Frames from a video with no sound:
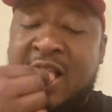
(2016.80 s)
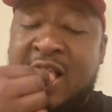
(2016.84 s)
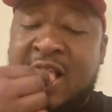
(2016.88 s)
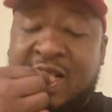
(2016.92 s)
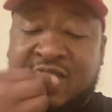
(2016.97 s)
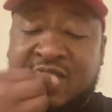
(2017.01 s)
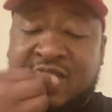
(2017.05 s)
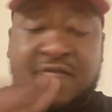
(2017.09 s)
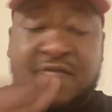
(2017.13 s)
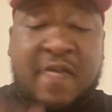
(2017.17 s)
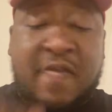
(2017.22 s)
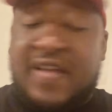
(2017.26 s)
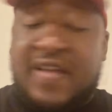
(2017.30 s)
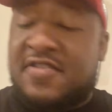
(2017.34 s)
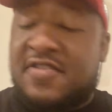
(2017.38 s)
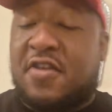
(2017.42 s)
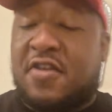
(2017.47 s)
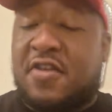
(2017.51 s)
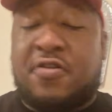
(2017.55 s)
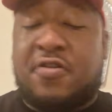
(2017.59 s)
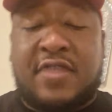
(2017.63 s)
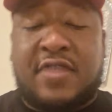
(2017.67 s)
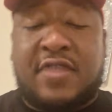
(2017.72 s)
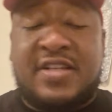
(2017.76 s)
And that's a
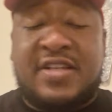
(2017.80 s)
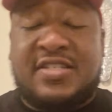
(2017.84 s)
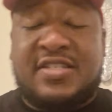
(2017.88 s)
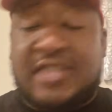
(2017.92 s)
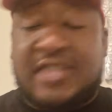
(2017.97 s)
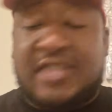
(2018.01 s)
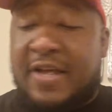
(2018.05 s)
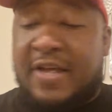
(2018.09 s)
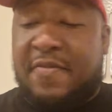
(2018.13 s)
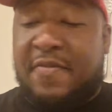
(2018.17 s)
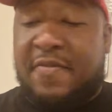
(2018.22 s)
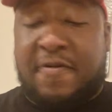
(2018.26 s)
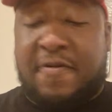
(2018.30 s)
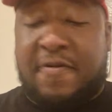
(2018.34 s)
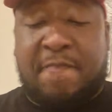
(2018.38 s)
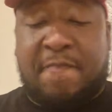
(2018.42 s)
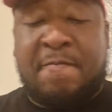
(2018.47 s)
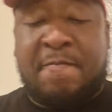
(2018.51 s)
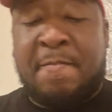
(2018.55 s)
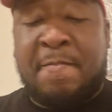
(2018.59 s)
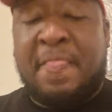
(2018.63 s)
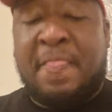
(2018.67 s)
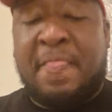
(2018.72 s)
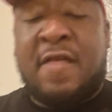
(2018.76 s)
great statement.
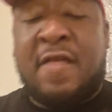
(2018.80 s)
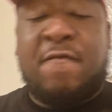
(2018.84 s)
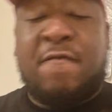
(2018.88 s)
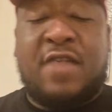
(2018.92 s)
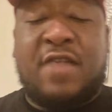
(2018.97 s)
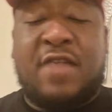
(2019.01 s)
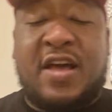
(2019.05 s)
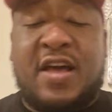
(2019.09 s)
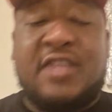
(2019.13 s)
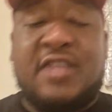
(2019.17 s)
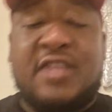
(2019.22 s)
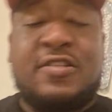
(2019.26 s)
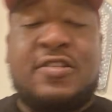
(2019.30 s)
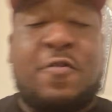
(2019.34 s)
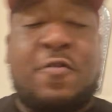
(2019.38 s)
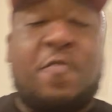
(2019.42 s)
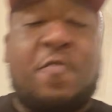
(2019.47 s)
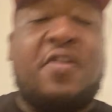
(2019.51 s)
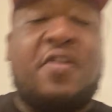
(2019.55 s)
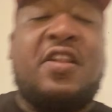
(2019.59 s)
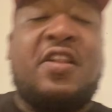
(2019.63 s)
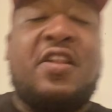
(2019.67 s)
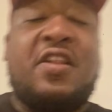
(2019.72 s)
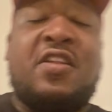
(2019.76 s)
Find someone
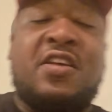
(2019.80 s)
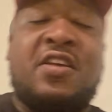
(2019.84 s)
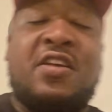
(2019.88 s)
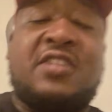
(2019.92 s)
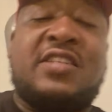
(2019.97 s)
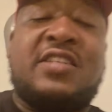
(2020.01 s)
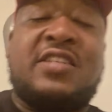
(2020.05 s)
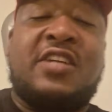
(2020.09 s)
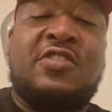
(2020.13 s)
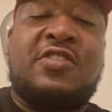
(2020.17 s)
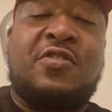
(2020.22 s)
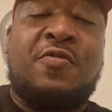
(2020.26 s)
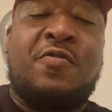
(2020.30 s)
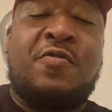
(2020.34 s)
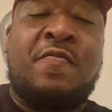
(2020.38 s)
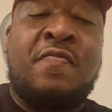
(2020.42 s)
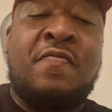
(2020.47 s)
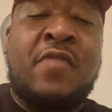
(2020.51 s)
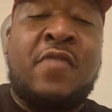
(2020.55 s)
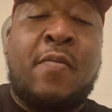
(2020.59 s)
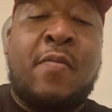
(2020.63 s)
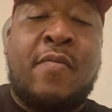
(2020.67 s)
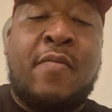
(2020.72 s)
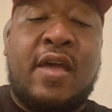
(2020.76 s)
that looks at you,
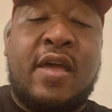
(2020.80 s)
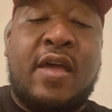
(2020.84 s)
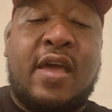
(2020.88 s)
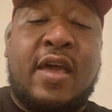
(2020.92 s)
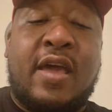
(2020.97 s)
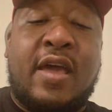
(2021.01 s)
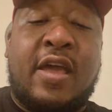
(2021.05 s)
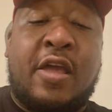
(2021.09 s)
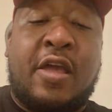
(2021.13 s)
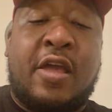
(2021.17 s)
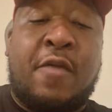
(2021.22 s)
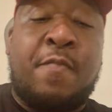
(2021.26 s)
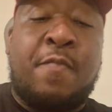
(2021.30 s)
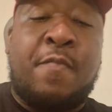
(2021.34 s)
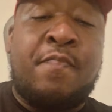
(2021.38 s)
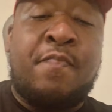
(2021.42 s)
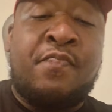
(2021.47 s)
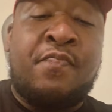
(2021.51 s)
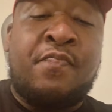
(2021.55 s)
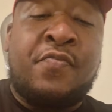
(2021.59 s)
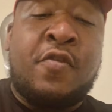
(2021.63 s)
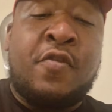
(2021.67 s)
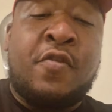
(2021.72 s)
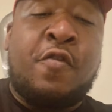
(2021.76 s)
man, hey,
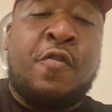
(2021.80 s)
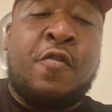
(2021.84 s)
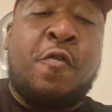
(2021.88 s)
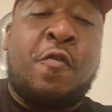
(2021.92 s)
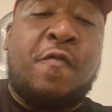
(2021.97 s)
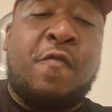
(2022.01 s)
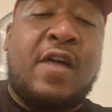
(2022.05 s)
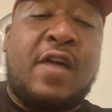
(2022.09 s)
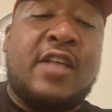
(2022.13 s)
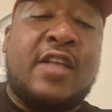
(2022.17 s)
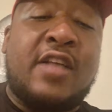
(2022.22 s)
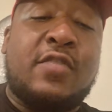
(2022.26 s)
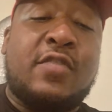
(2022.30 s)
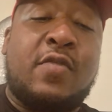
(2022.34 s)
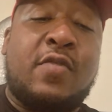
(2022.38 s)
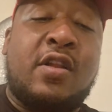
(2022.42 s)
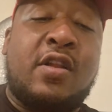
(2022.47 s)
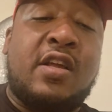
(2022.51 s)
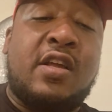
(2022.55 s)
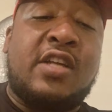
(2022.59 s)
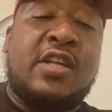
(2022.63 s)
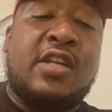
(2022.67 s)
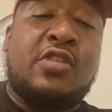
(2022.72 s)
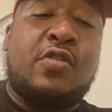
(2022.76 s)
you find someone to look
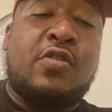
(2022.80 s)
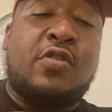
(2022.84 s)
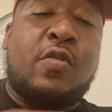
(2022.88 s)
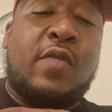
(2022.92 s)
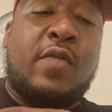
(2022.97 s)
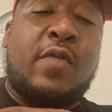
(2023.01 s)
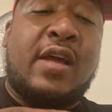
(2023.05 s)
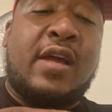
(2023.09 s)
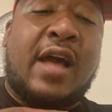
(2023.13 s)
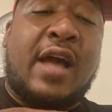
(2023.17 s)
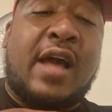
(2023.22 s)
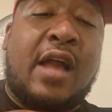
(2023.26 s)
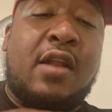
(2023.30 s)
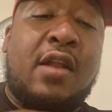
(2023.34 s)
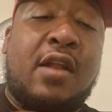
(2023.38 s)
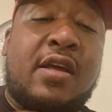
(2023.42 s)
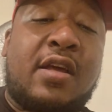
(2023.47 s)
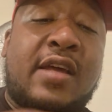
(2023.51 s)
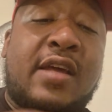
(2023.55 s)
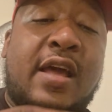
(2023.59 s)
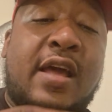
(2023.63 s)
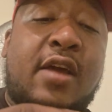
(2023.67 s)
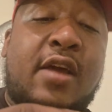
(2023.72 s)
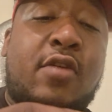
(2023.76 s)
at you the way I look
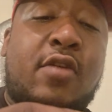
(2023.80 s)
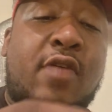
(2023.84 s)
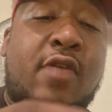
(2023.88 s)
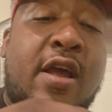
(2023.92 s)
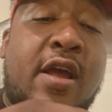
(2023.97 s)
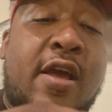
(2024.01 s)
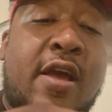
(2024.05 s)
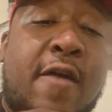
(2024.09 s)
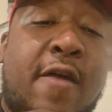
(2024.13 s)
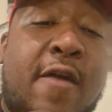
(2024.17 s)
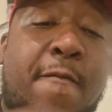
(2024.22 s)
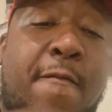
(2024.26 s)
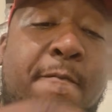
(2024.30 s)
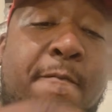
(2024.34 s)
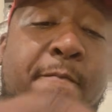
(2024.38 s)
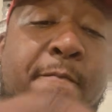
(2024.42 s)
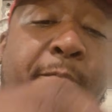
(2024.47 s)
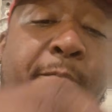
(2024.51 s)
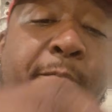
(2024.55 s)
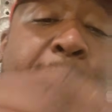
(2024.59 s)
at crab